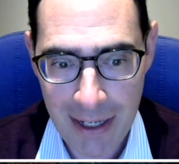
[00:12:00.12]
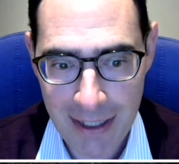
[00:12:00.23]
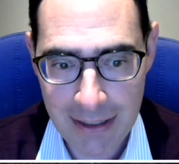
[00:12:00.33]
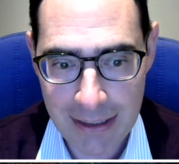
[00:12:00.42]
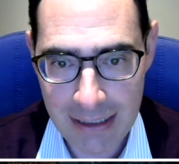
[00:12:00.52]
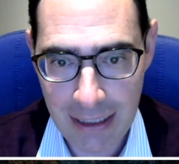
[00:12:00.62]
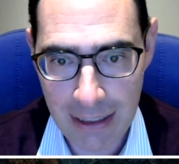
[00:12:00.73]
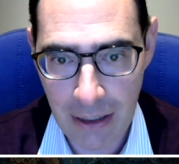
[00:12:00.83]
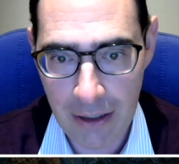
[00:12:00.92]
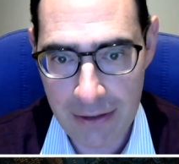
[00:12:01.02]
banks.
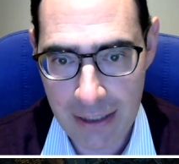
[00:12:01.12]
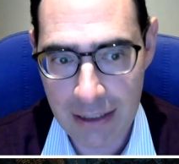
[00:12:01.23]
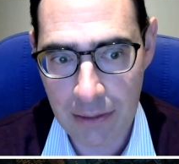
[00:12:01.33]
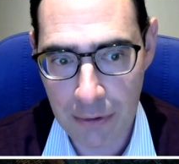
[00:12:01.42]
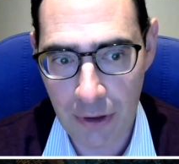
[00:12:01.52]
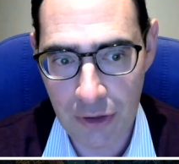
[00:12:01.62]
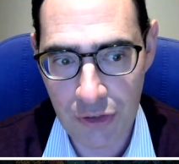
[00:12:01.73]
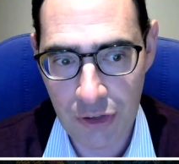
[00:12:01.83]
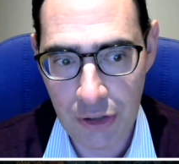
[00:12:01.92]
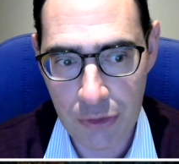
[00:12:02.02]
And I think that
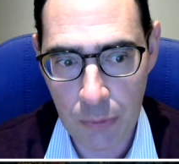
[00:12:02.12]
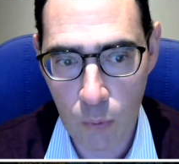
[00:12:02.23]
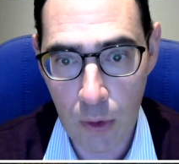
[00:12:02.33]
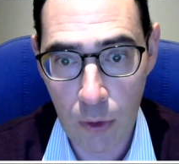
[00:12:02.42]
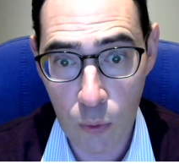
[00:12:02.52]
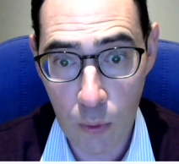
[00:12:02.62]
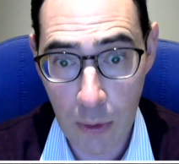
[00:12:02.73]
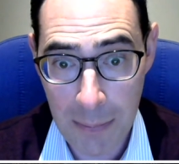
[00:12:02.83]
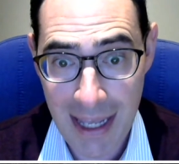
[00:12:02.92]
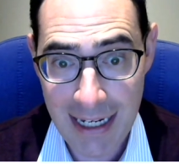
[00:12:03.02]
prices will
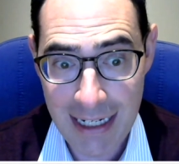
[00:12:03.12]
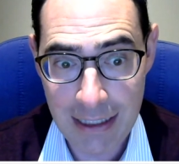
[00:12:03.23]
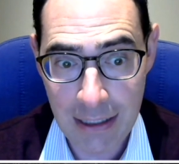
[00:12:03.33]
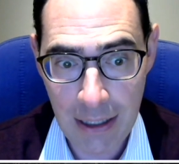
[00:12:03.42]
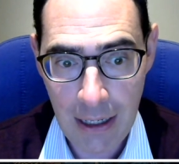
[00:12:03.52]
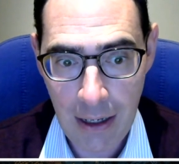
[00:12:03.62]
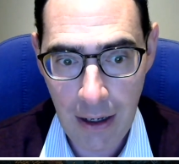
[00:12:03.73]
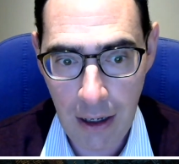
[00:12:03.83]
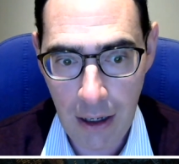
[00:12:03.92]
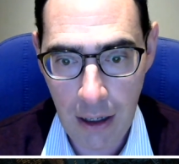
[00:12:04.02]
remain
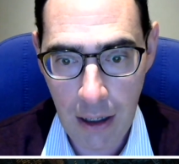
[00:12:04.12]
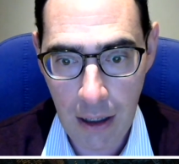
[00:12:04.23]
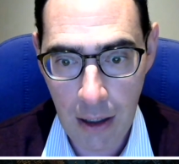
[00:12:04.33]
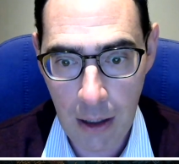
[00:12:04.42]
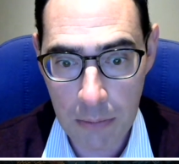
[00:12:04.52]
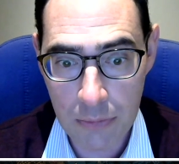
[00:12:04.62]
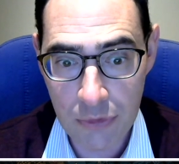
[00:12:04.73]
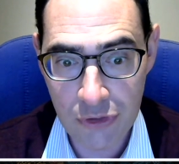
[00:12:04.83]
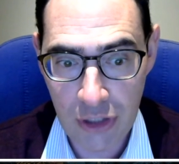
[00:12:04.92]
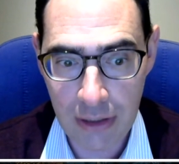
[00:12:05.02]

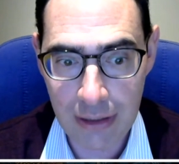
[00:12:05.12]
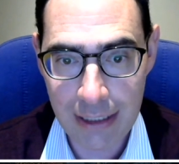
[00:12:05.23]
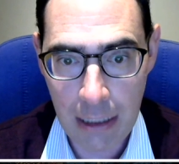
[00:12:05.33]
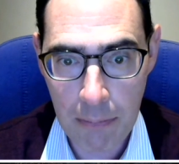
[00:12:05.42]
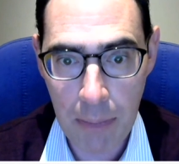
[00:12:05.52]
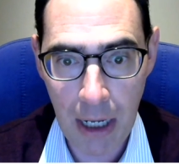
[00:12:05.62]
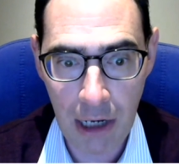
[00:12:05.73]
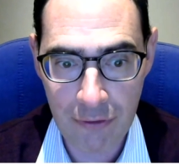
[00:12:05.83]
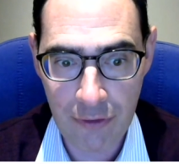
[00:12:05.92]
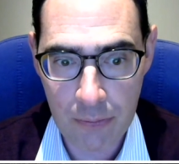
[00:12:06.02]
certainly
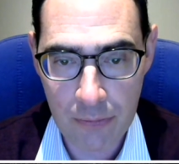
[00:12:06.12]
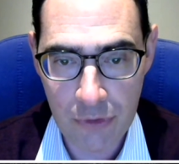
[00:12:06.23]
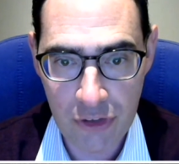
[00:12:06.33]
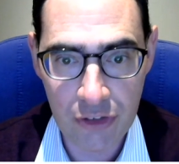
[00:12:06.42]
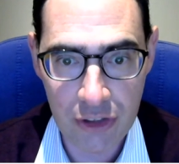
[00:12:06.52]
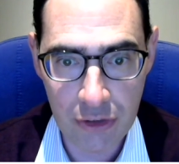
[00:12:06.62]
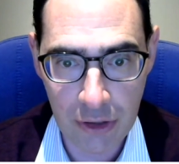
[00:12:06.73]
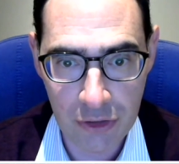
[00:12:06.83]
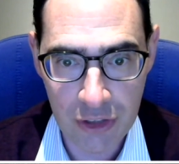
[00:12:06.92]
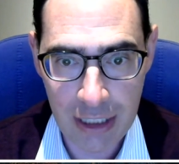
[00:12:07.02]
above
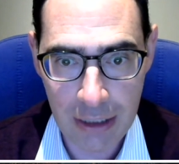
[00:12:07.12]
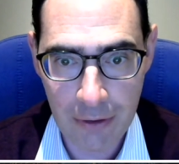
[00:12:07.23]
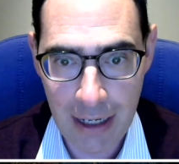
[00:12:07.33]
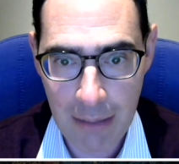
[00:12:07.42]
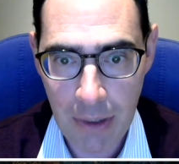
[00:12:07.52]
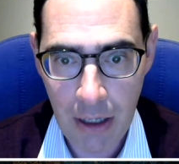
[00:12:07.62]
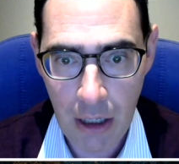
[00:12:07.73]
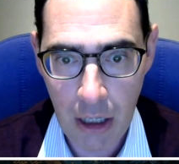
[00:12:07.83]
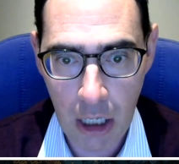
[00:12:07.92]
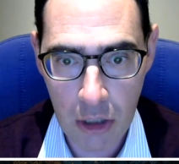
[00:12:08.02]
$60 a kilogram
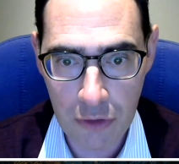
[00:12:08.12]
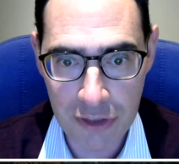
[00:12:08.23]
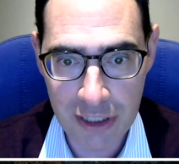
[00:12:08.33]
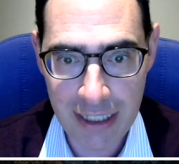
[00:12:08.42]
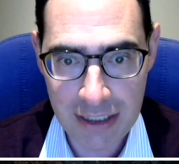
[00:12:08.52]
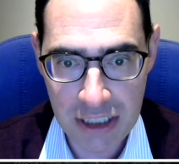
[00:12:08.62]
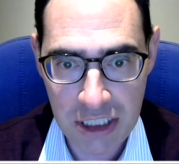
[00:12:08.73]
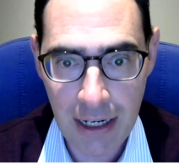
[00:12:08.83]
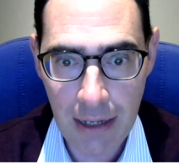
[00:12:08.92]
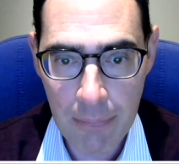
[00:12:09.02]
over the next
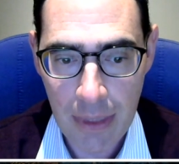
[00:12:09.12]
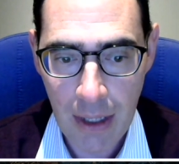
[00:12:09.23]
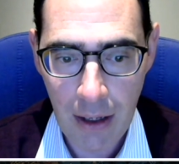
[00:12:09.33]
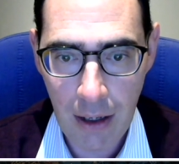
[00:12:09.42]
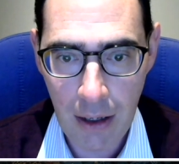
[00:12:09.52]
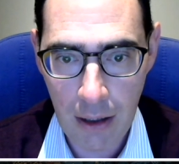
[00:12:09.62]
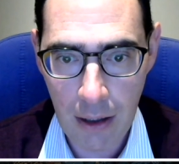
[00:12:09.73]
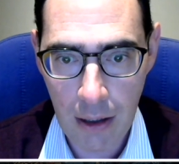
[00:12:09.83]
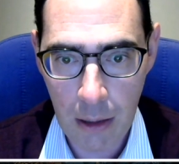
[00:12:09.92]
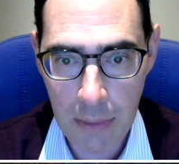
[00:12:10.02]
year,
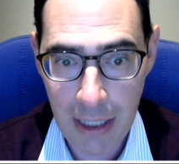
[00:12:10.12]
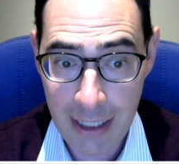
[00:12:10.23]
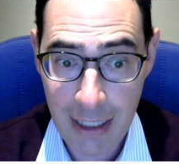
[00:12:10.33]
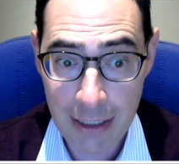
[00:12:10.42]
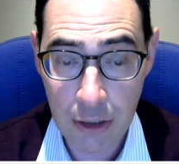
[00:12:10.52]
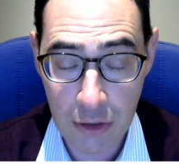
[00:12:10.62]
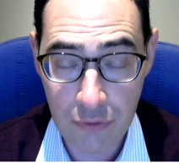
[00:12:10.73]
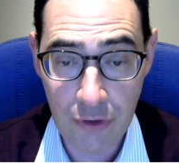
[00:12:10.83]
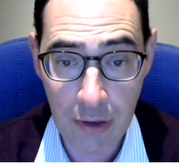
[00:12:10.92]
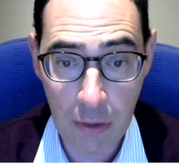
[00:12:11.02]
and
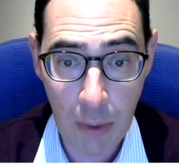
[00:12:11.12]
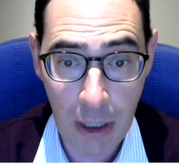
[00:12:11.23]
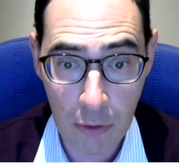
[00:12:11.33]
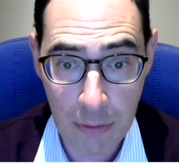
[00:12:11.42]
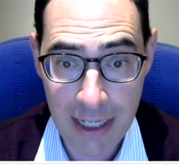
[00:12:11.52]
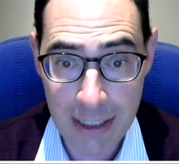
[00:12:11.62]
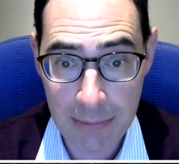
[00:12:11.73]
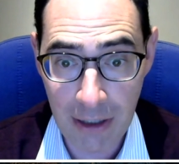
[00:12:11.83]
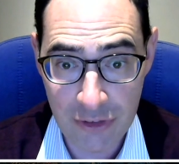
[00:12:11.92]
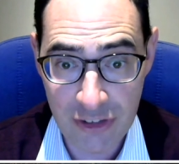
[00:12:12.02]
could very well remain
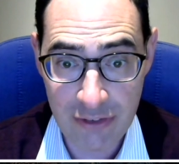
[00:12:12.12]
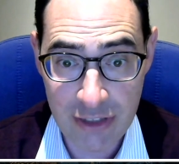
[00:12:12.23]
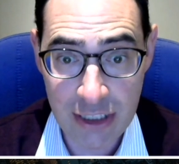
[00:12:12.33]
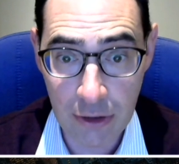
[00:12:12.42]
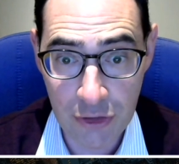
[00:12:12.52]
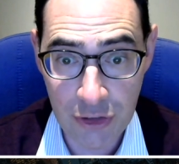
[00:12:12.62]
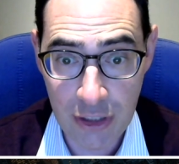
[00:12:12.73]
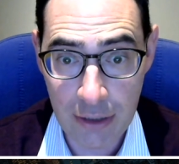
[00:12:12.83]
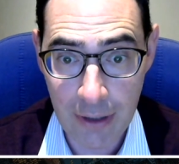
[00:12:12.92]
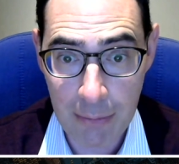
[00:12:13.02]
above $70 a
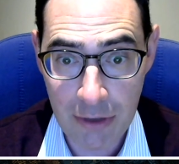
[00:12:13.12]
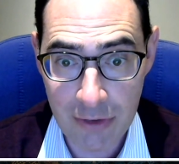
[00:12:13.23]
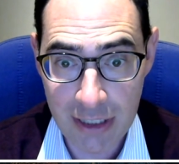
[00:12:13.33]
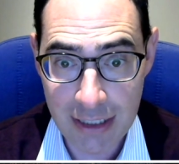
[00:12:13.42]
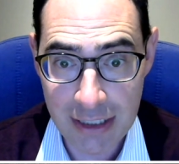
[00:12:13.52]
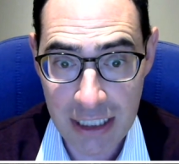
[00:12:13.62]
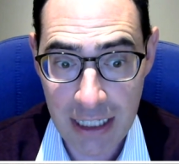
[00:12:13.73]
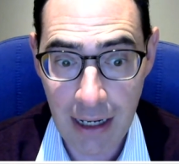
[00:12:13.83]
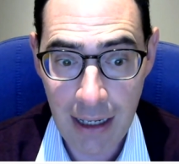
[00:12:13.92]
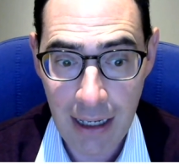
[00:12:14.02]
kilogram over the next
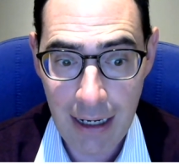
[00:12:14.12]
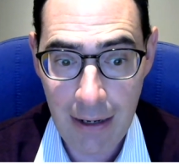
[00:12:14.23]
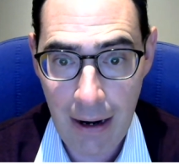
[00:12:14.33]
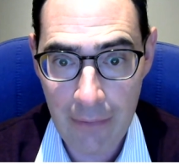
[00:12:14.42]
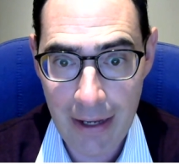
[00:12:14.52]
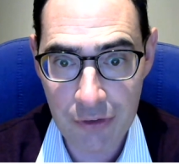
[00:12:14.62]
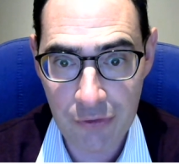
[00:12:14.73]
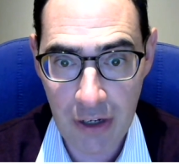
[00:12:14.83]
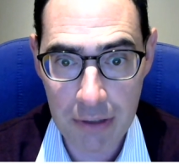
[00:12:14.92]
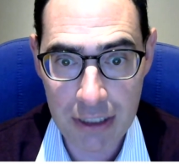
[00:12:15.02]
year. And
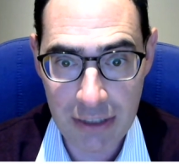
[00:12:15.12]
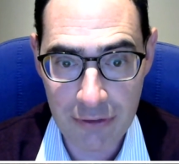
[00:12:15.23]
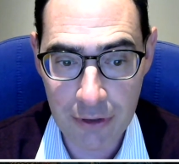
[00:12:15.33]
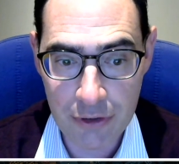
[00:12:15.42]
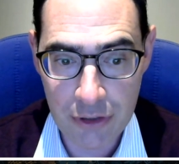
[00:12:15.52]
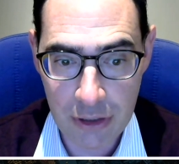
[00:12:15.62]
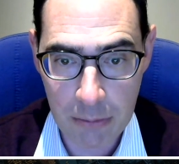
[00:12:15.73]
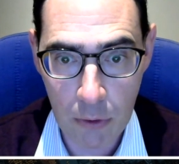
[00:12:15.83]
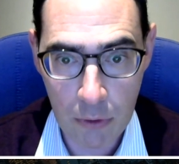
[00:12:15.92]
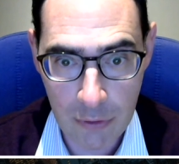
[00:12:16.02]
that's very different to the
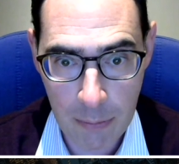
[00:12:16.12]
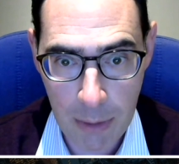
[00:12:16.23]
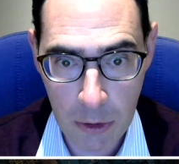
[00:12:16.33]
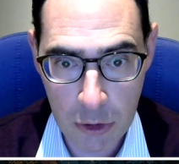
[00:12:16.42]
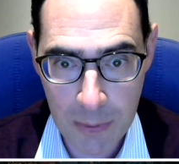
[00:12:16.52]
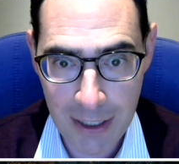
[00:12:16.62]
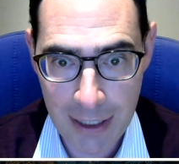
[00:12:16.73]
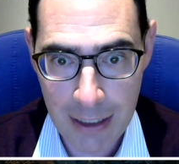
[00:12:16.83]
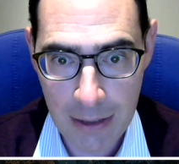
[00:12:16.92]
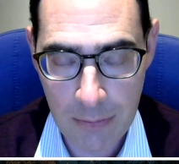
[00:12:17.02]
bulk of the bulge
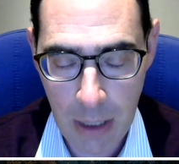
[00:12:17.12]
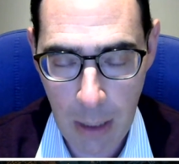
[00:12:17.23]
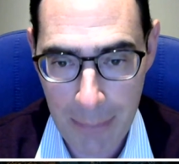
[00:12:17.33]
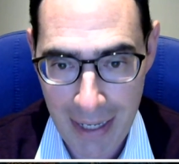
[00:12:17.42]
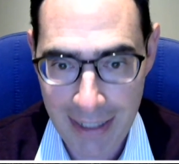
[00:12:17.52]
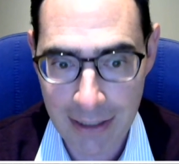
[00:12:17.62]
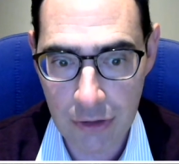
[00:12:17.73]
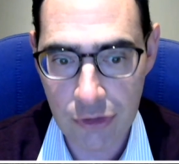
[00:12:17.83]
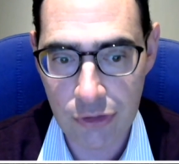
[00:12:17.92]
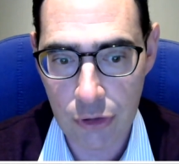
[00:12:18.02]
bracket
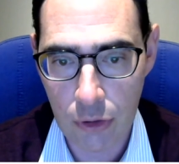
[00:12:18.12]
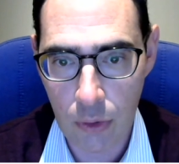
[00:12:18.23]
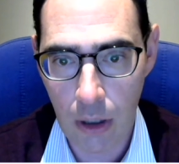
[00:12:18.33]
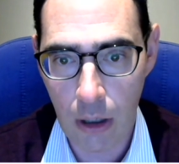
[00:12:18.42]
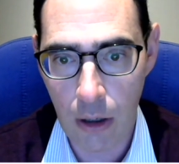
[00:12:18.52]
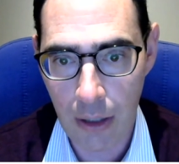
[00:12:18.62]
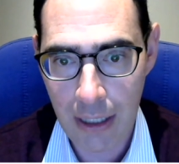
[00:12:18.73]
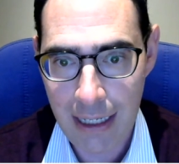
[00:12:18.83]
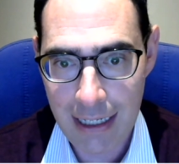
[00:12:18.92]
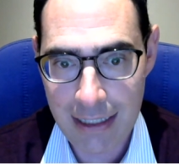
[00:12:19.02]
banks, who are
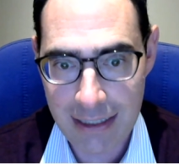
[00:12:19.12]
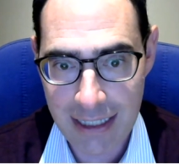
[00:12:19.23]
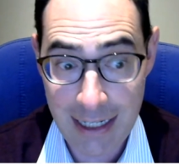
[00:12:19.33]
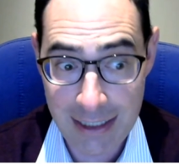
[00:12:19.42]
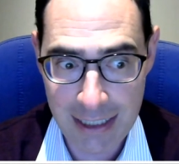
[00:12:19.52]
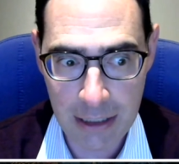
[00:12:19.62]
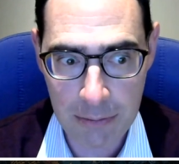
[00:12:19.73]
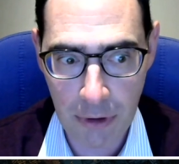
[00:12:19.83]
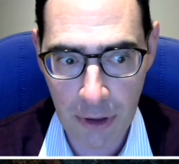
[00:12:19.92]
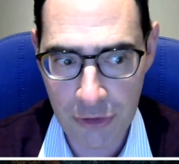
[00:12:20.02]
indicating
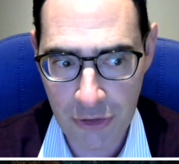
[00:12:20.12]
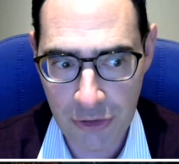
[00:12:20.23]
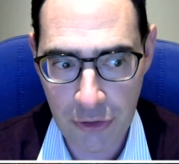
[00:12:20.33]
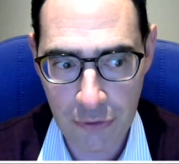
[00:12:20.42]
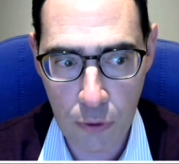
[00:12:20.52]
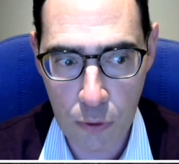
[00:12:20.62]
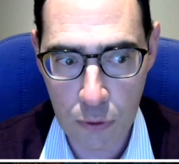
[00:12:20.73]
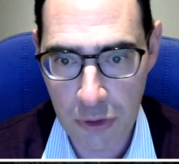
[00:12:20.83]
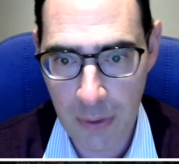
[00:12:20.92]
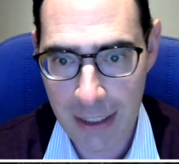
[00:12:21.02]
that prices could
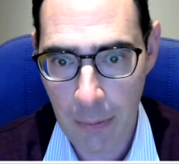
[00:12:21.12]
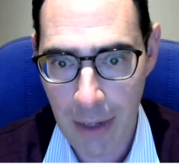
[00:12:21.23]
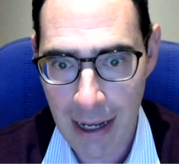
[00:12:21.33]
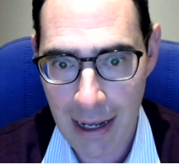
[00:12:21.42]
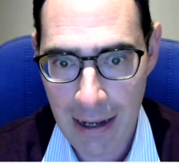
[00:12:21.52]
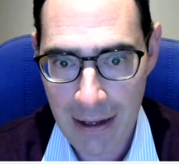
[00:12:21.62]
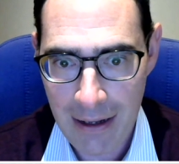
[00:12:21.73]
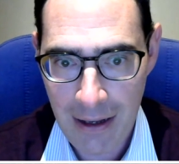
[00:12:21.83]
fall to anywhere